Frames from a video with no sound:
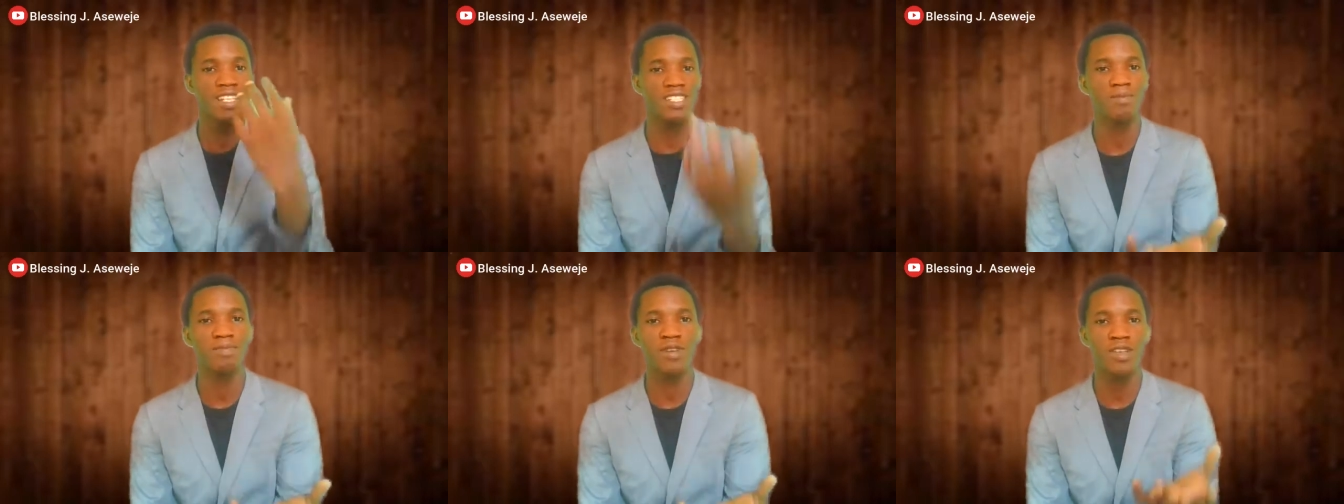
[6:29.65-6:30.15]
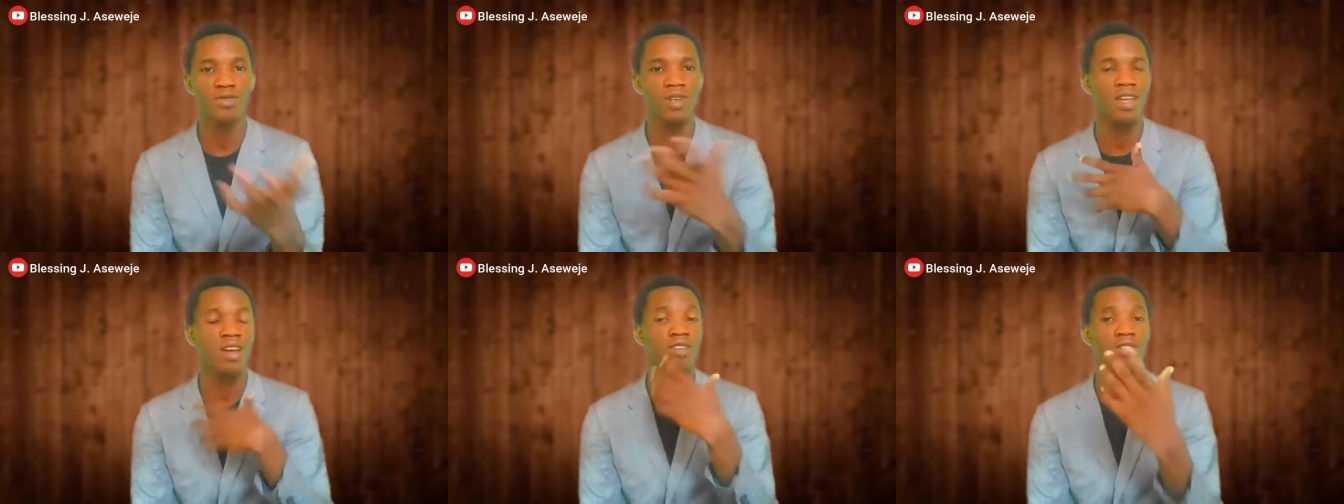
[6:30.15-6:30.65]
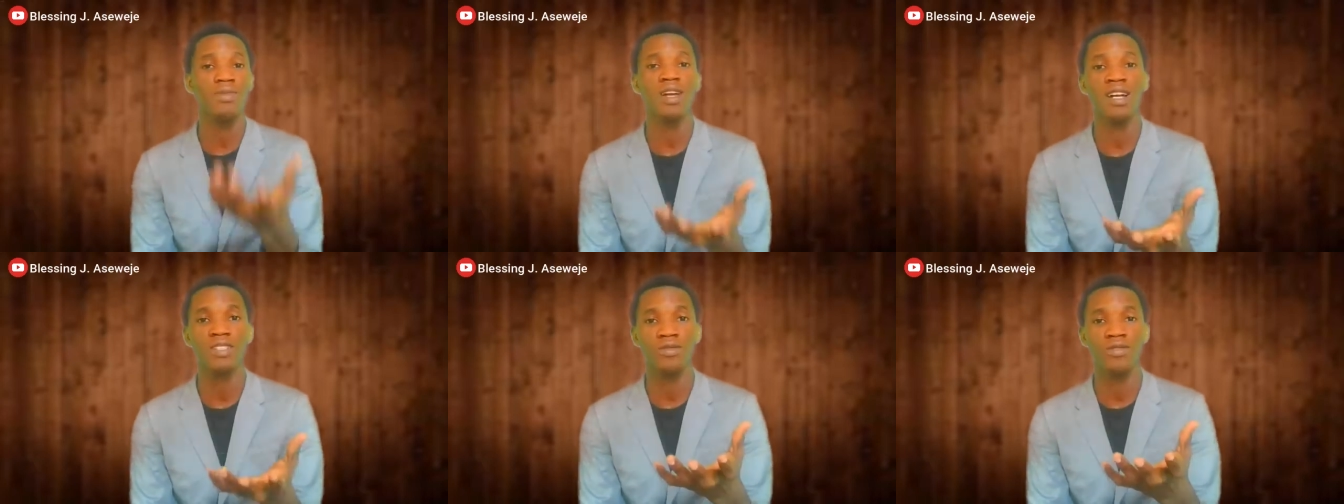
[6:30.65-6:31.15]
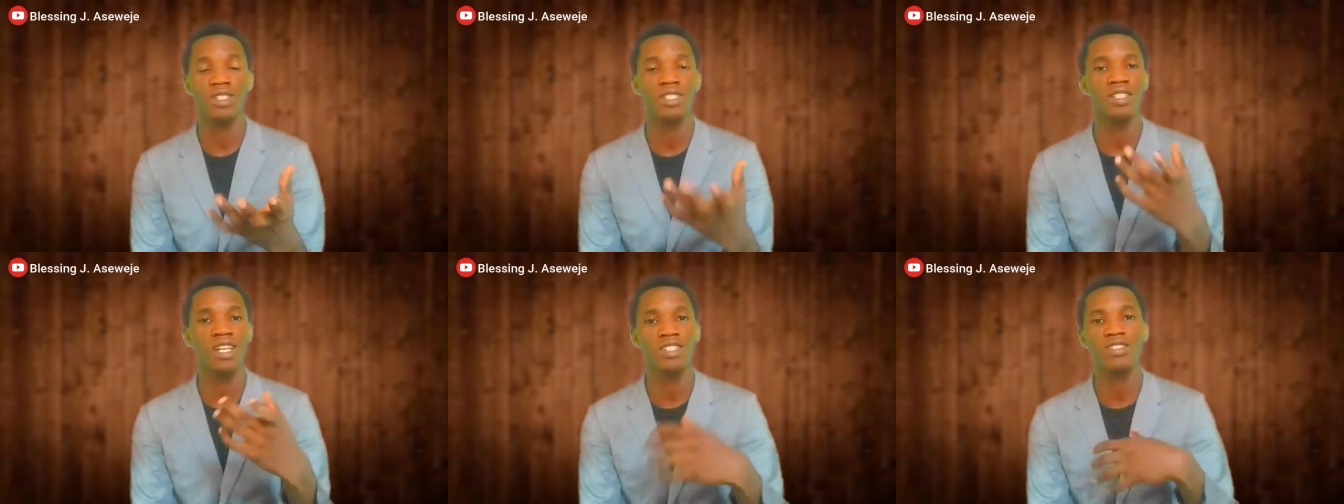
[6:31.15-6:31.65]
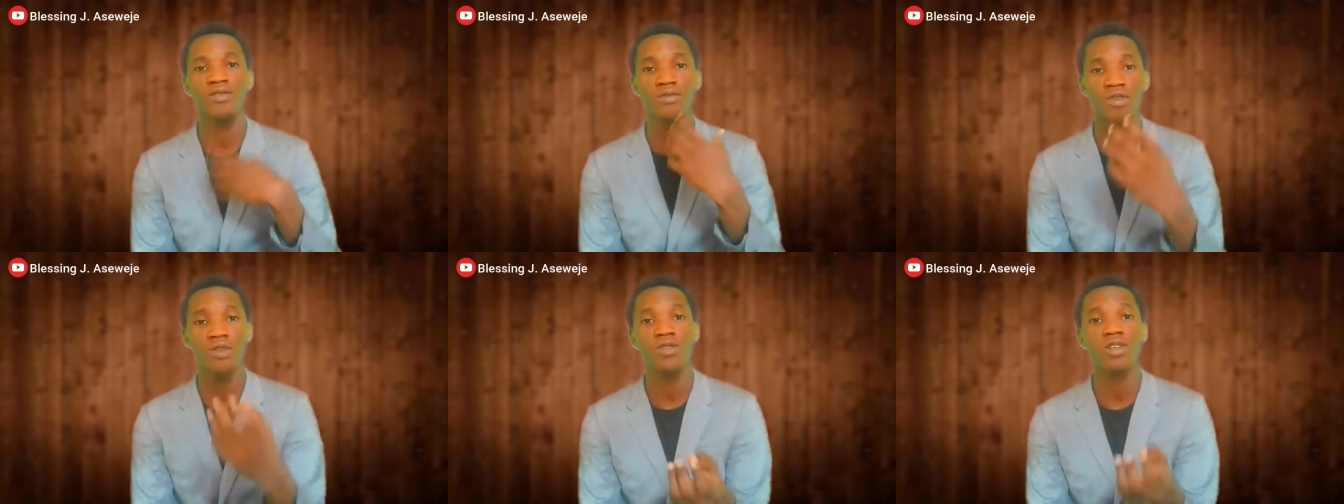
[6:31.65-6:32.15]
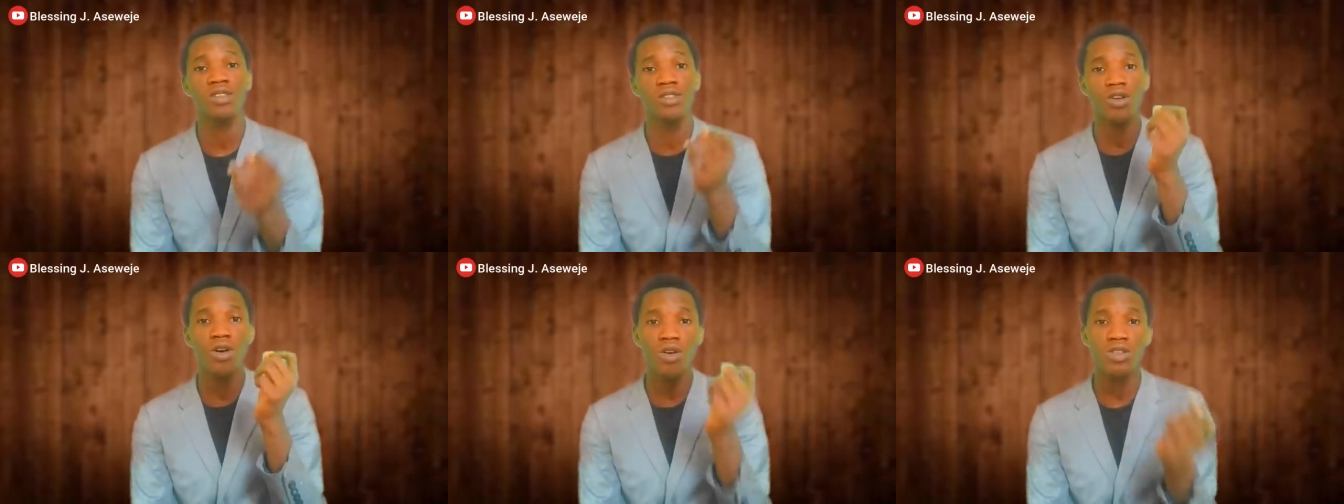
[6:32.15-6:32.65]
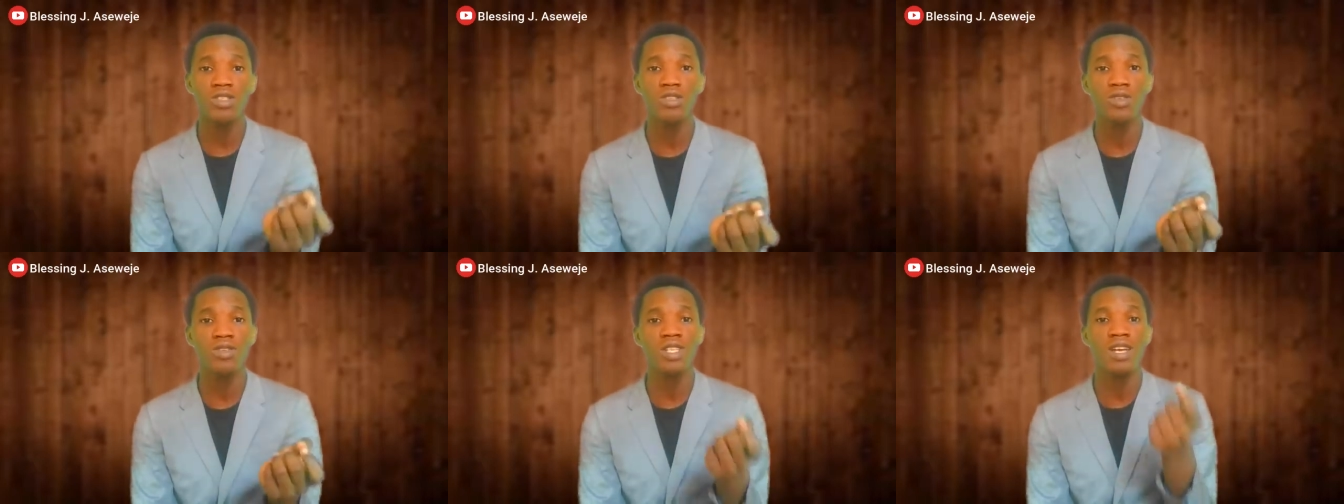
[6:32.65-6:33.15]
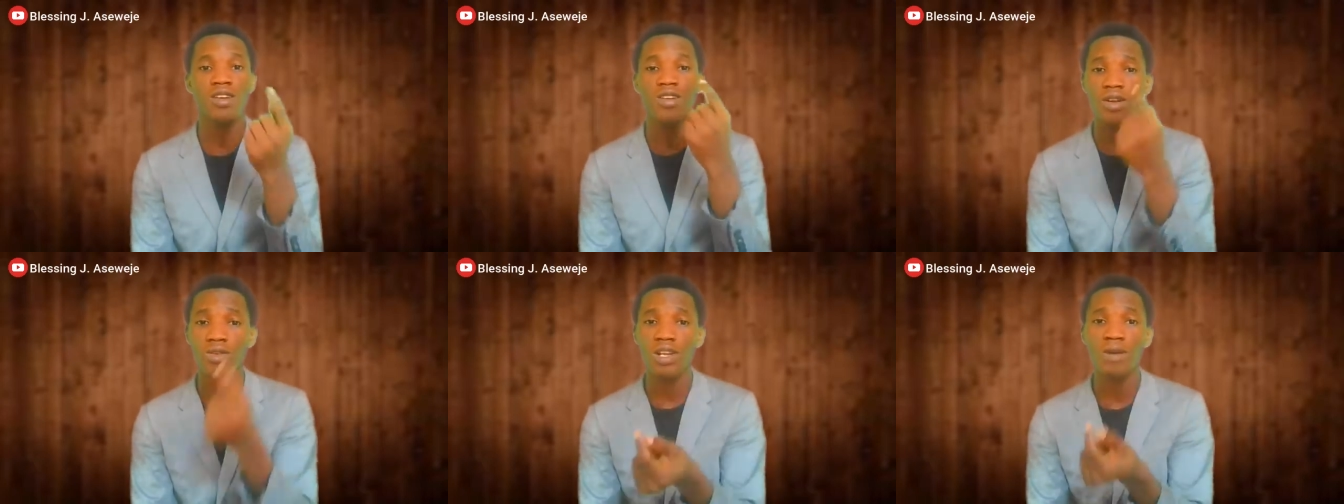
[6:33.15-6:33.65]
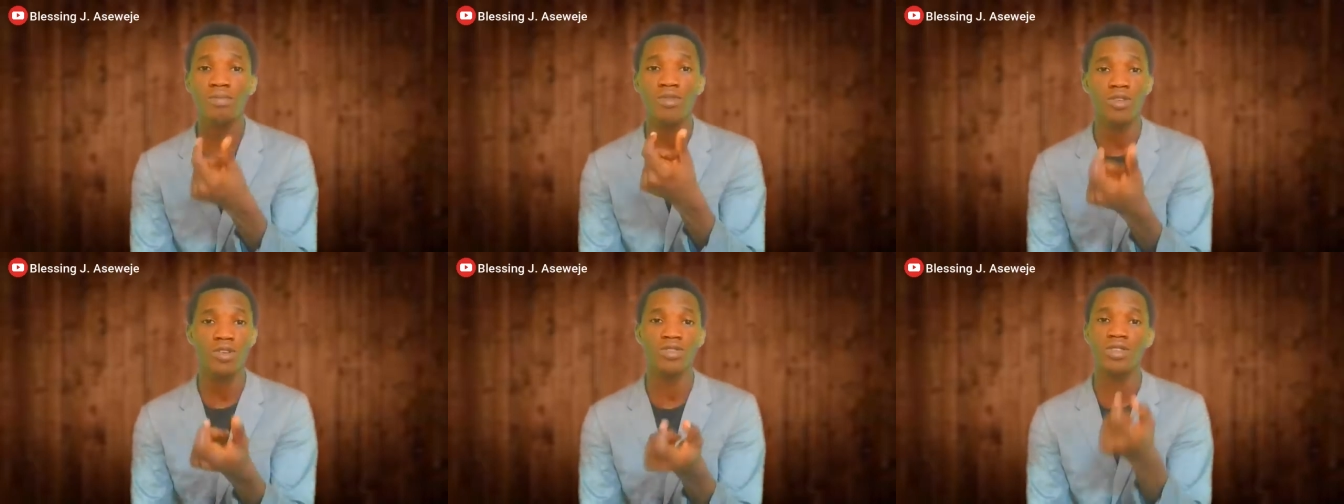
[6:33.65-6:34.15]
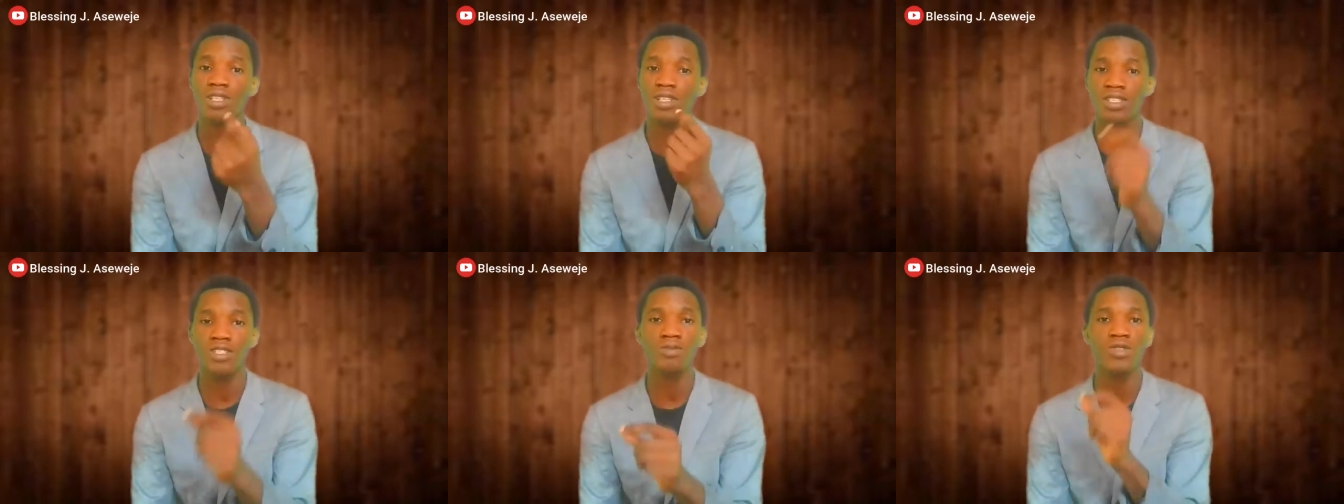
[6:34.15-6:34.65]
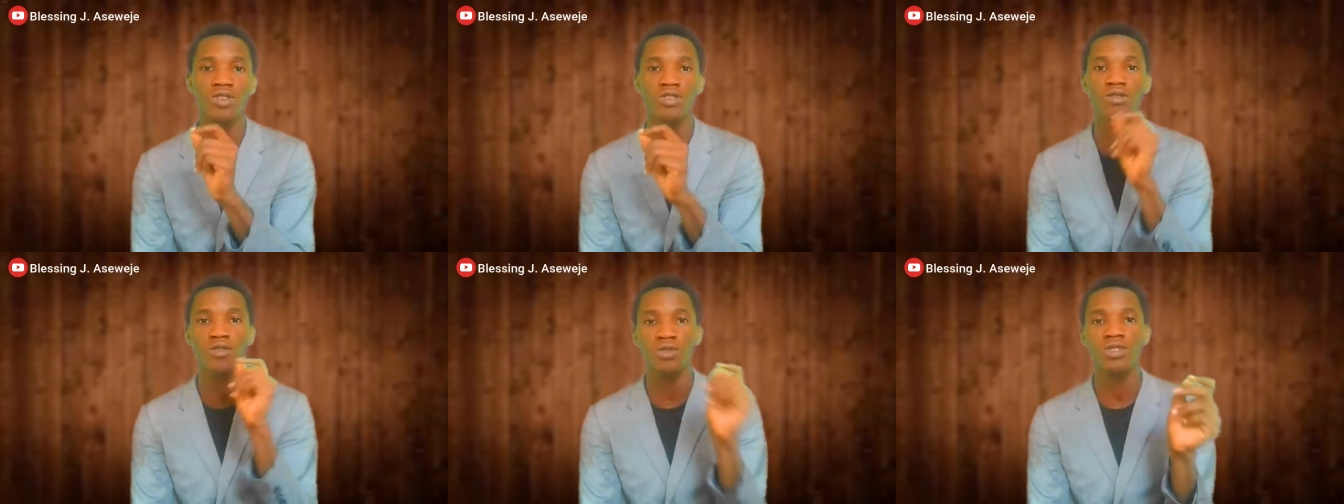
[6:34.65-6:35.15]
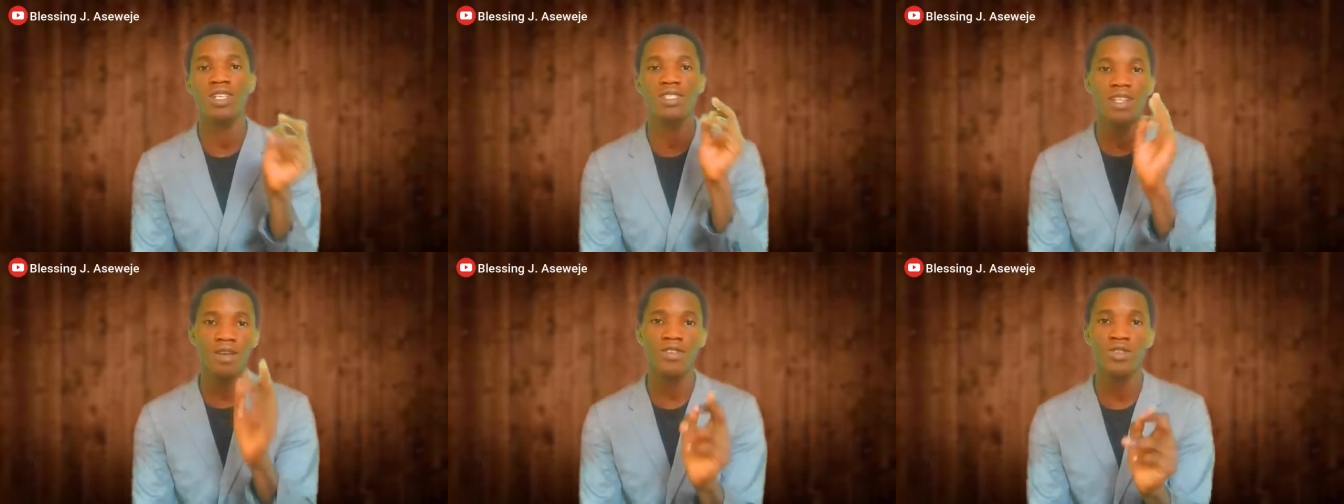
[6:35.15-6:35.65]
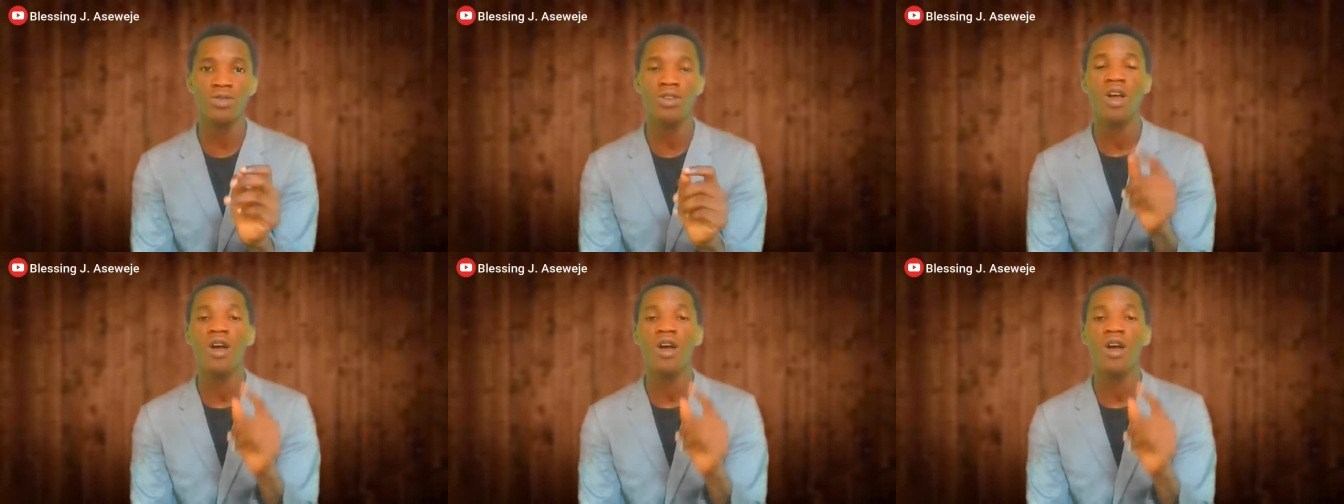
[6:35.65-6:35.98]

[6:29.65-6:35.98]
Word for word: enterprise or an economic activity that is involved in the continuous and regular production and distribution of goods and services